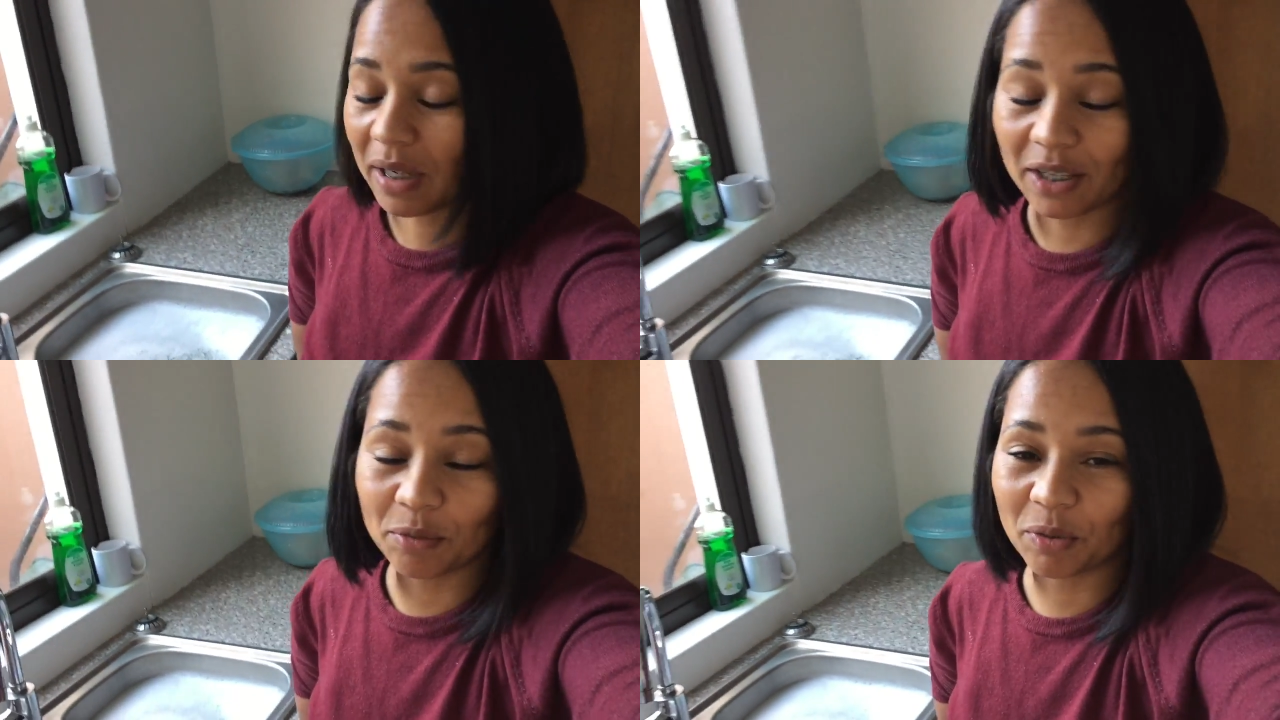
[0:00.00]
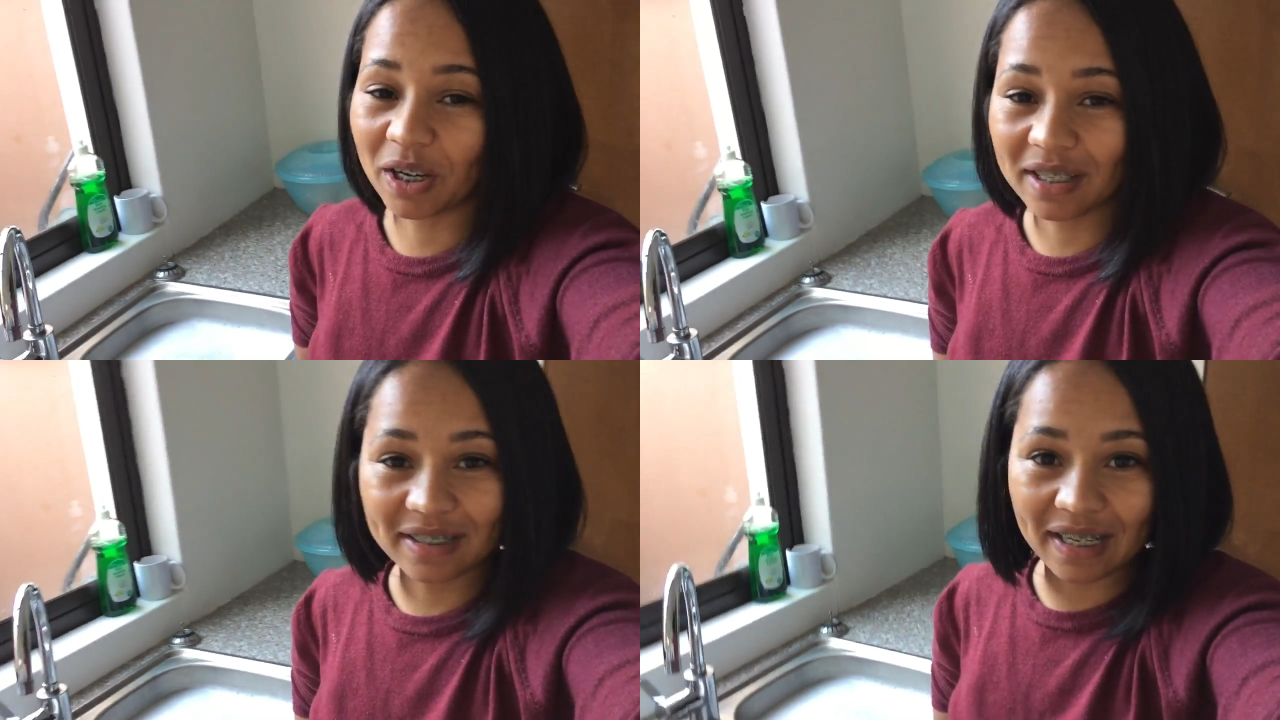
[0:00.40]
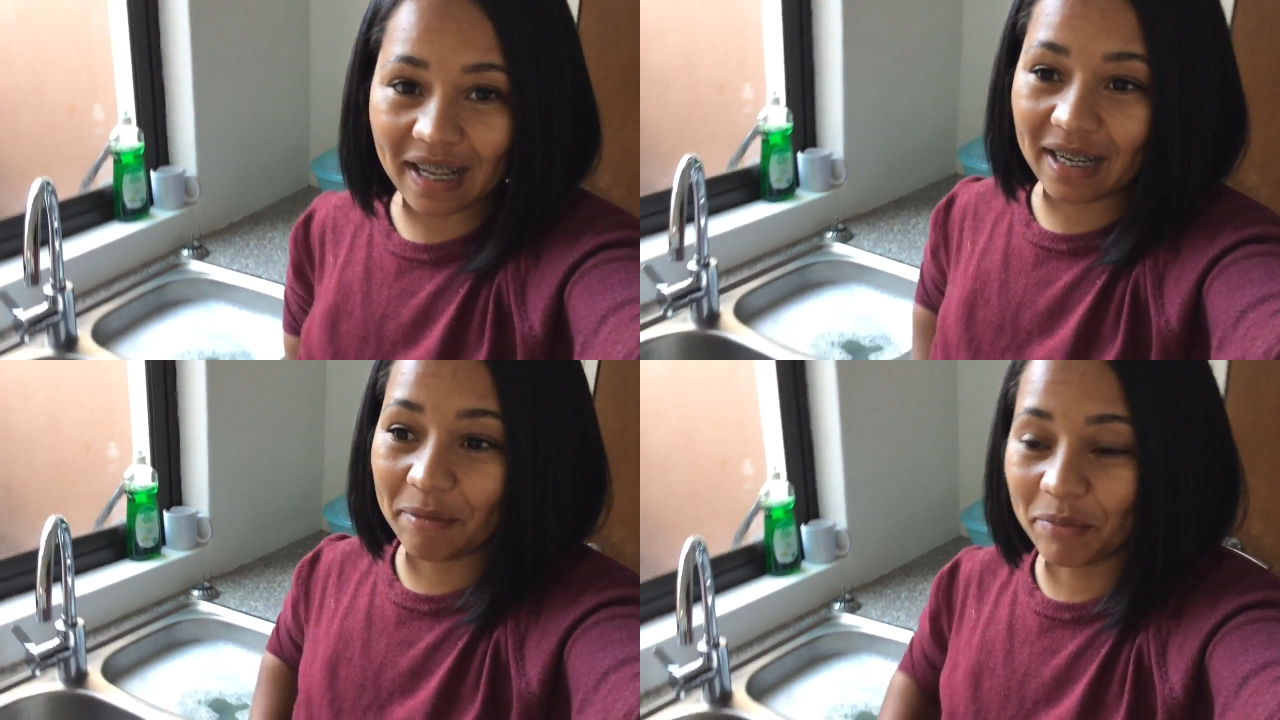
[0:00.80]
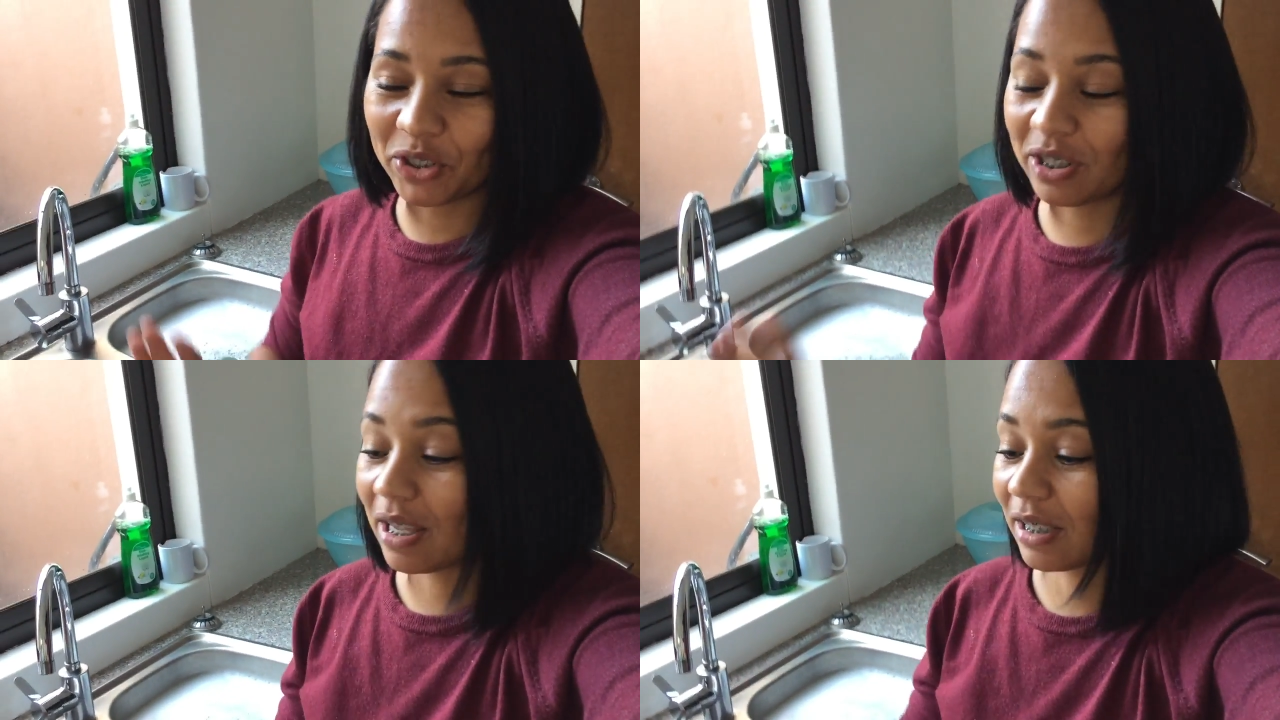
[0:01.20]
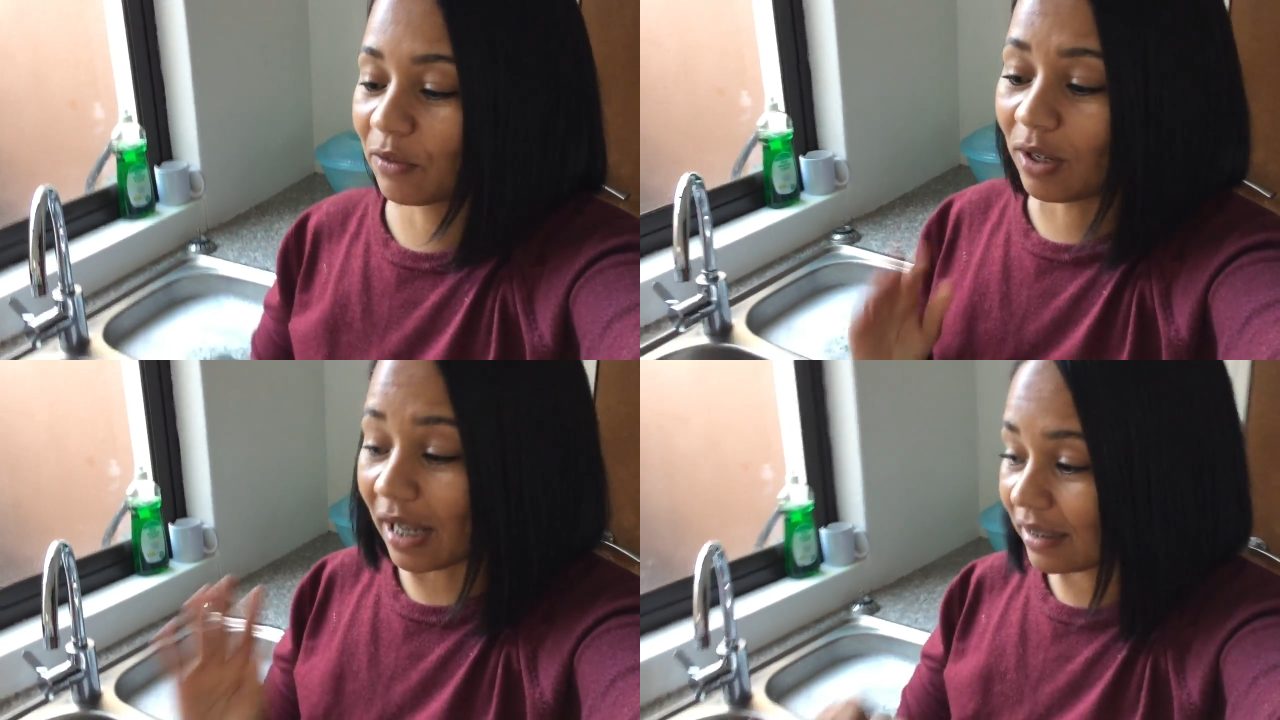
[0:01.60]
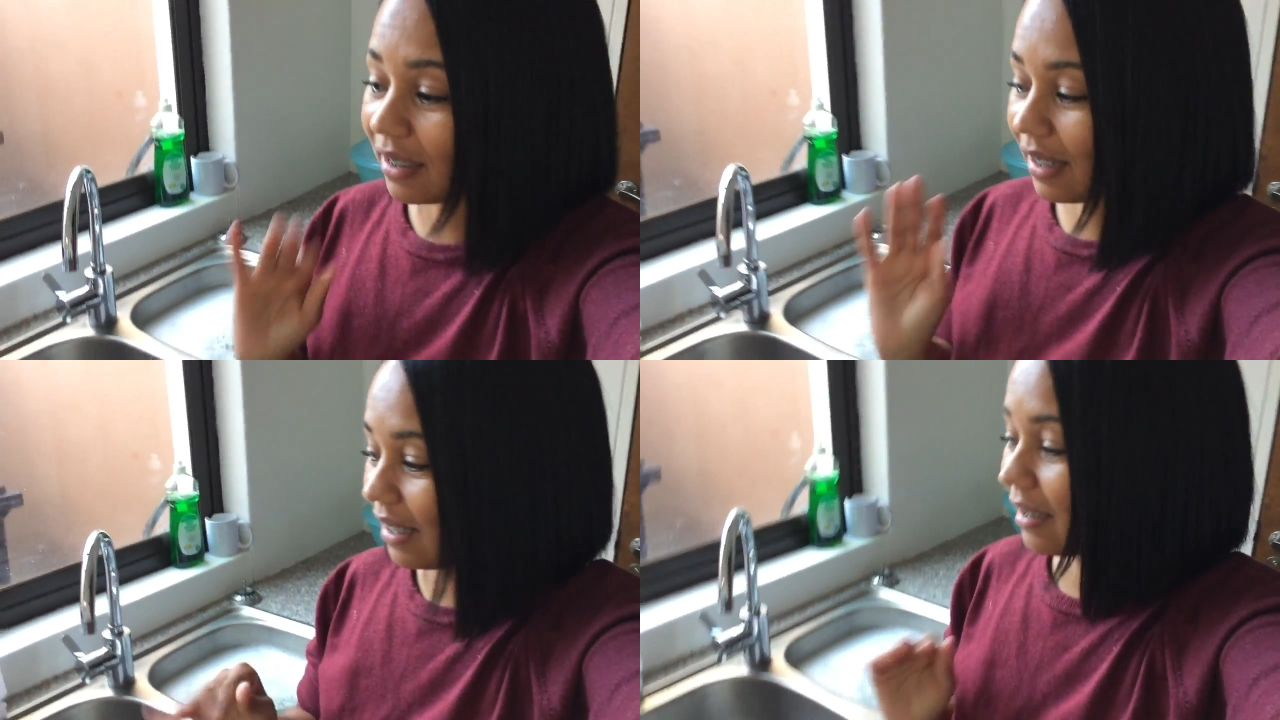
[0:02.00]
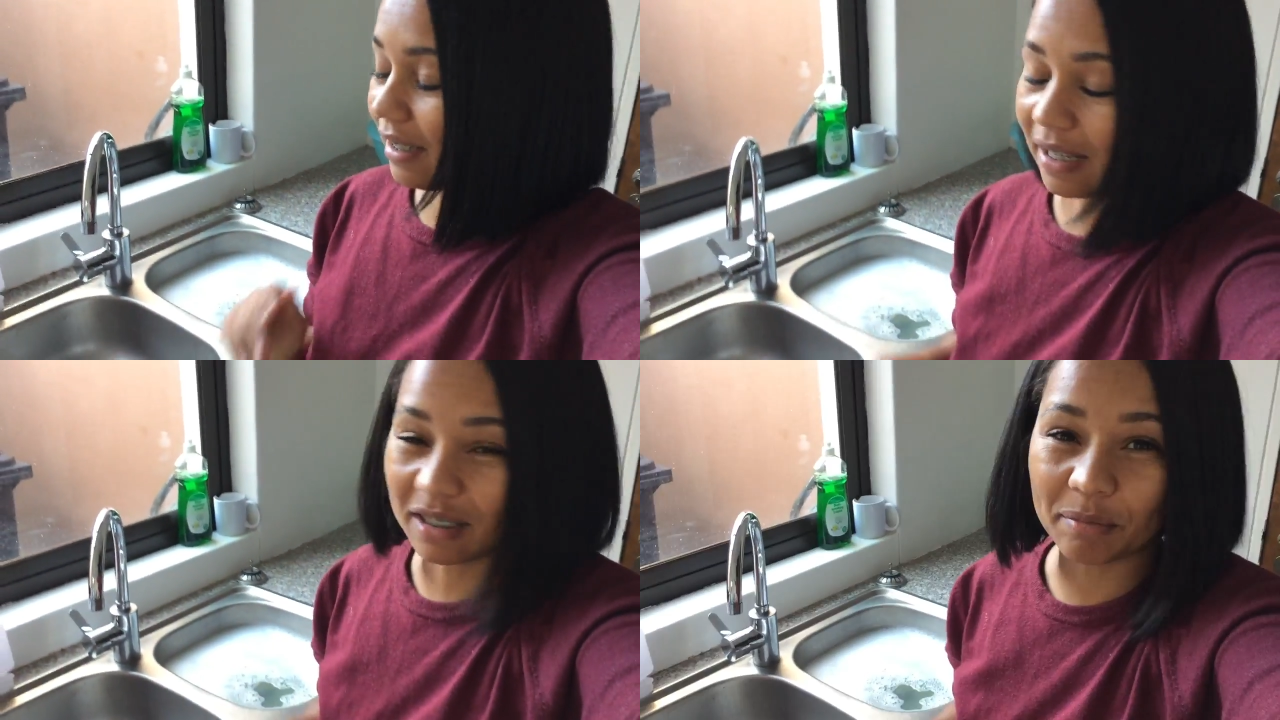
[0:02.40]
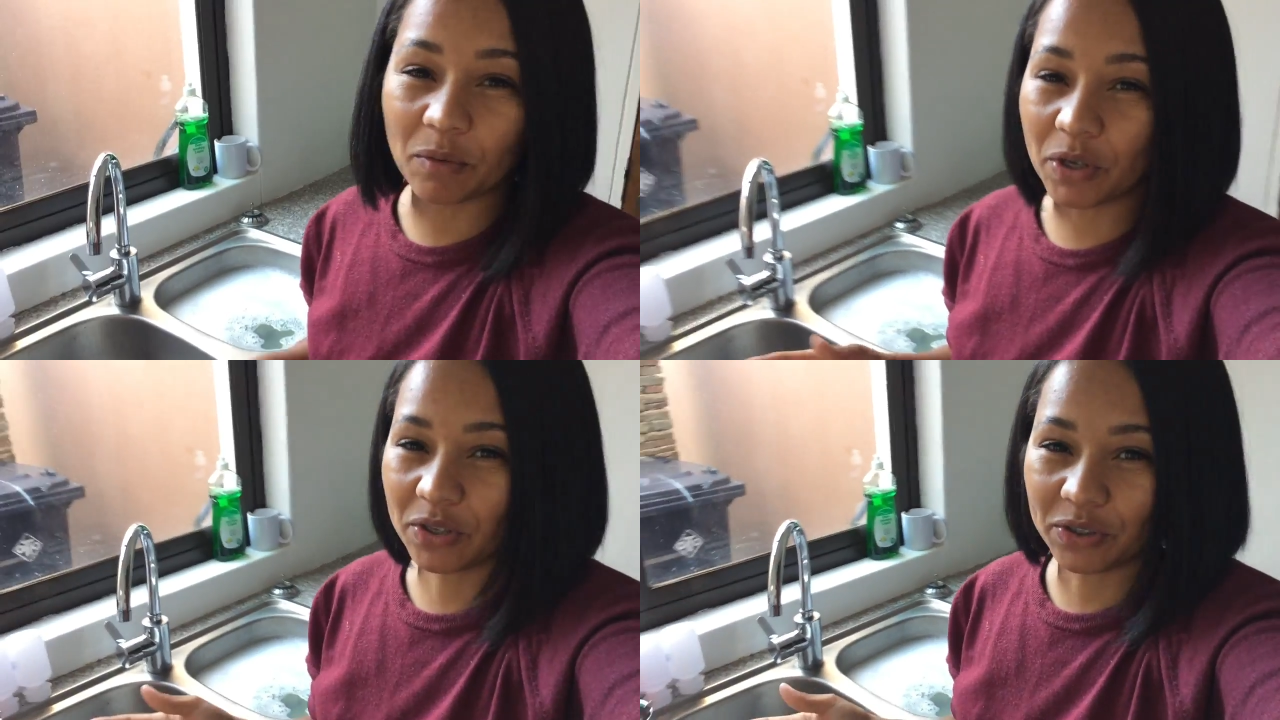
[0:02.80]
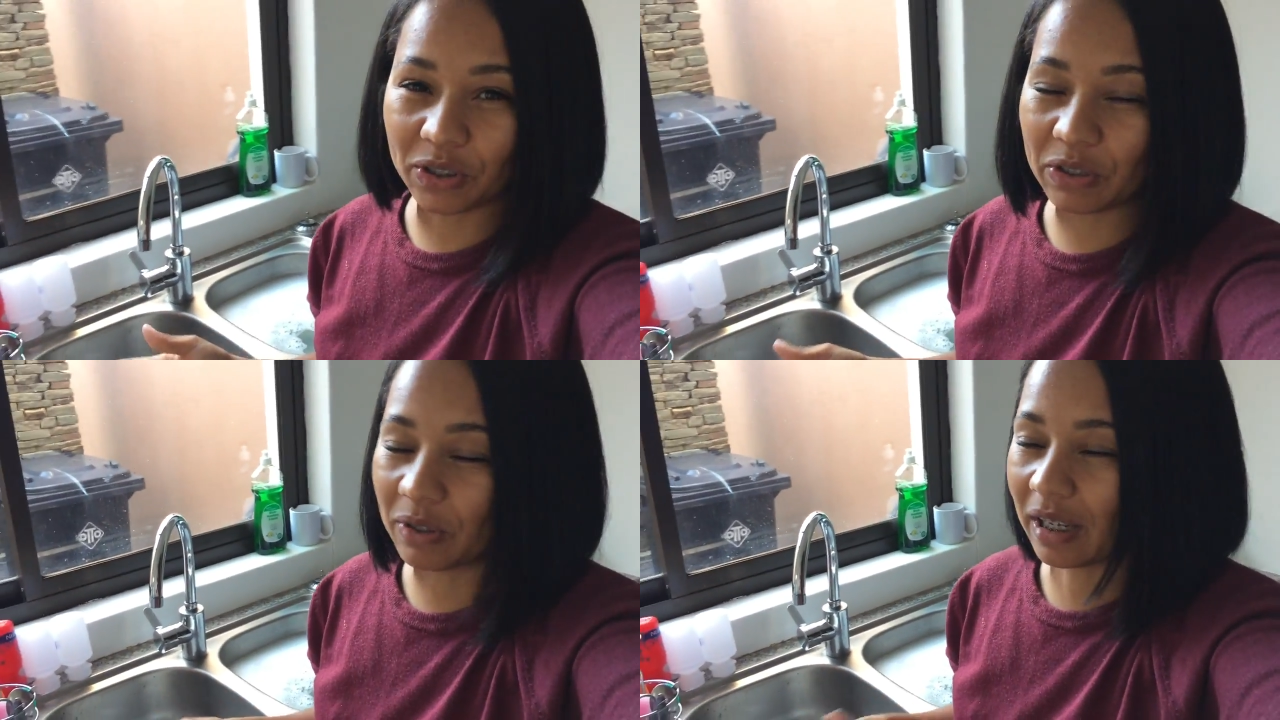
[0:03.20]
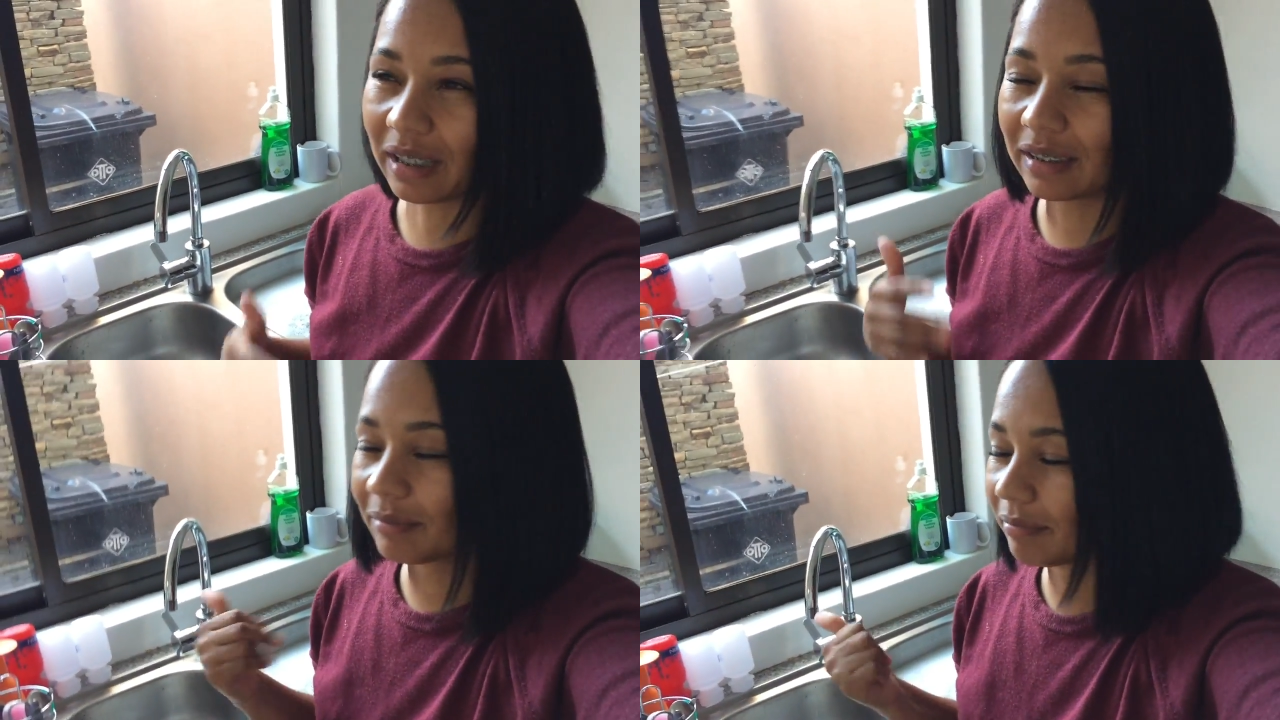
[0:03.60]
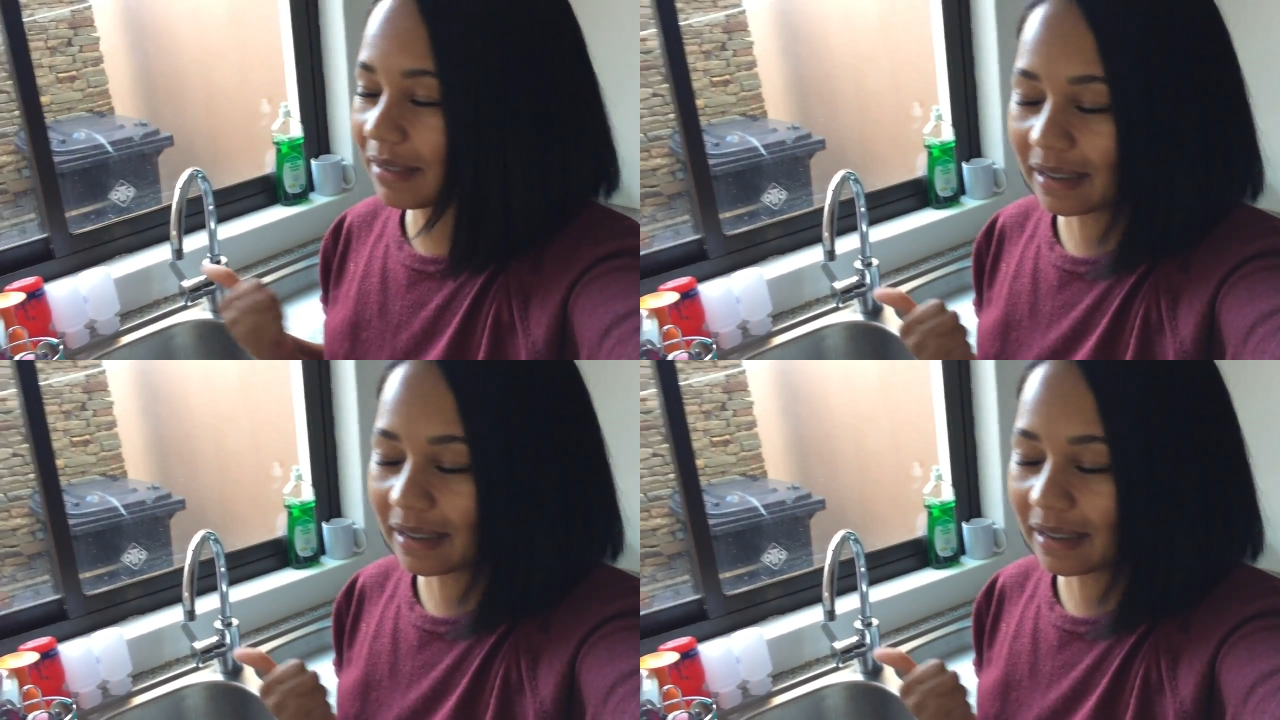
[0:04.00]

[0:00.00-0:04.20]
we like to procrastinate and push things for later, but when you do it, you're like,